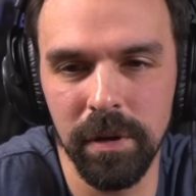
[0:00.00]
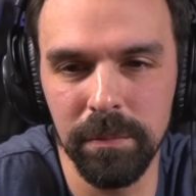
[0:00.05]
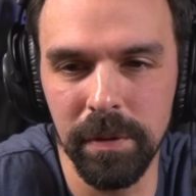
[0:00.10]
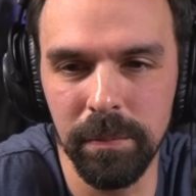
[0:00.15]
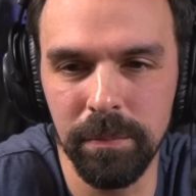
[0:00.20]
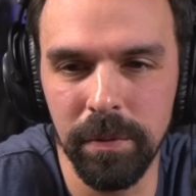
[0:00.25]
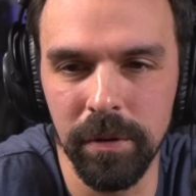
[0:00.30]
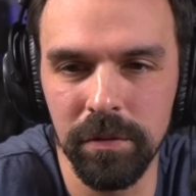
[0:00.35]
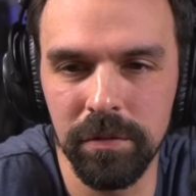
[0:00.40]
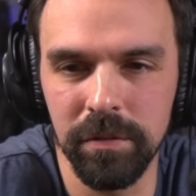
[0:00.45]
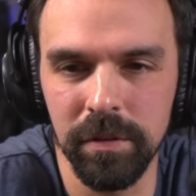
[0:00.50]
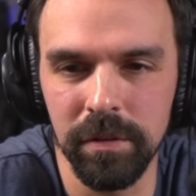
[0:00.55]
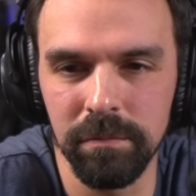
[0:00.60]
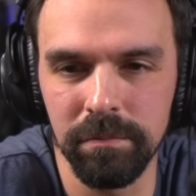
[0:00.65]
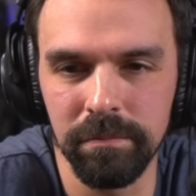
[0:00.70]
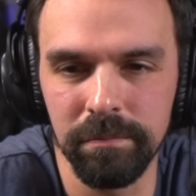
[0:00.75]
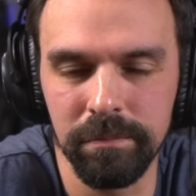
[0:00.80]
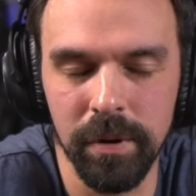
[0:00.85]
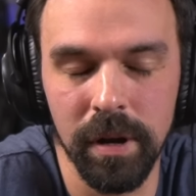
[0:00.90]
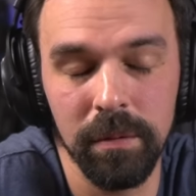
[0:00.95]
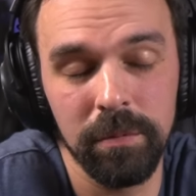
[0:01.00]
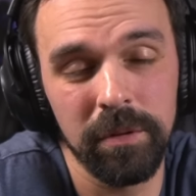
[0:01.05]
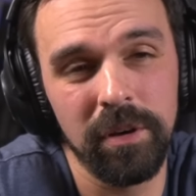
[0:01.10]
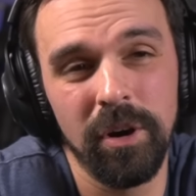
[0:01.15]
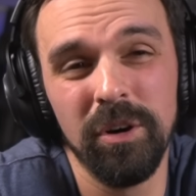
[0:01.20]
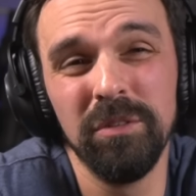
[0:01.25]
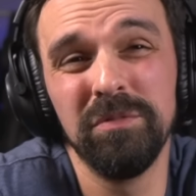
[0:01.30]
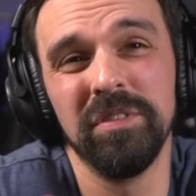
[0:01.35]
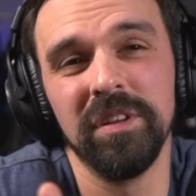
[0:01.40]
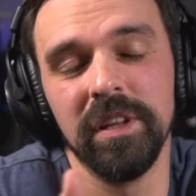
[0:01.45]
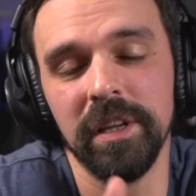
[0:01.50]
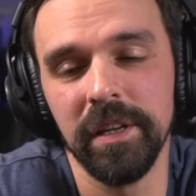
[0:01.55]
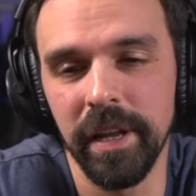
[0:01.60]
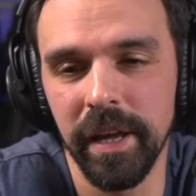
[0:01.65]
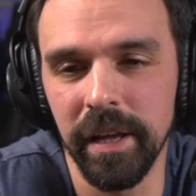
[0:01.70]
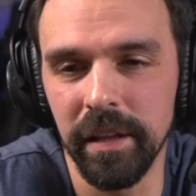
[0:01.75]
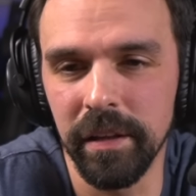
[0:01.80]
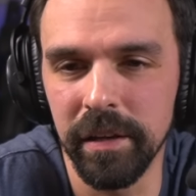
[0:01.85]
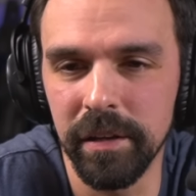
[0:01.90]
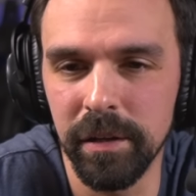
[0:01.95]
I'll be posting probably, hopefully
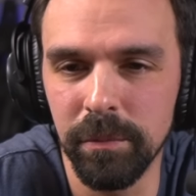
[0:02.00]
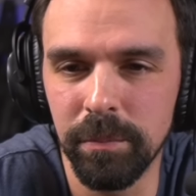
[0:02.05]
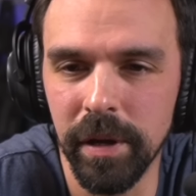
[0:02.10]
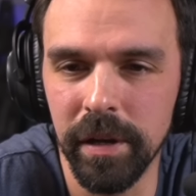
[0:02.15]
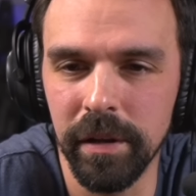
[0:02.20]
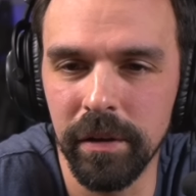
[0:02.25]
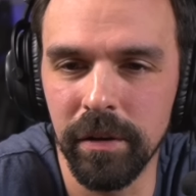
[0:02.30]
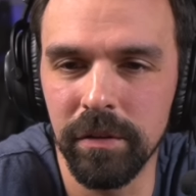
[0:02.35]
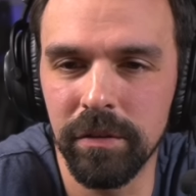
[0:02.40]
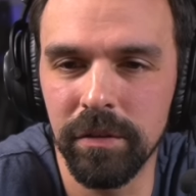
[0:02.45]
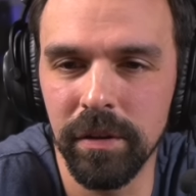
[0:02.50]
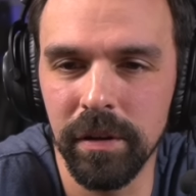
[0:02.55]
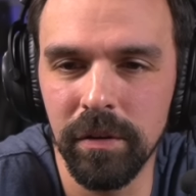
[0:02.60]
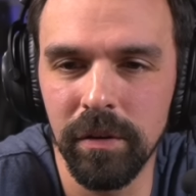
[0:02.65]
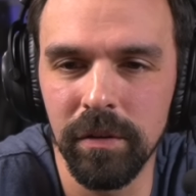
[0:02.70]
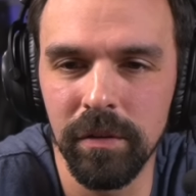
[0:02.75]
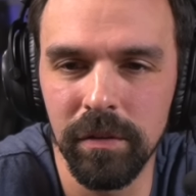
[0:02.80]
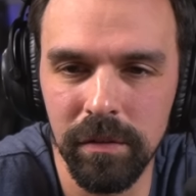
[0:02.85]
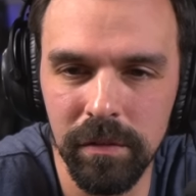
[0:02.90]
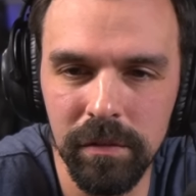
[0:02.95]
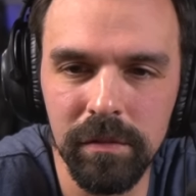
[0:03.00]
daily, depending on signal.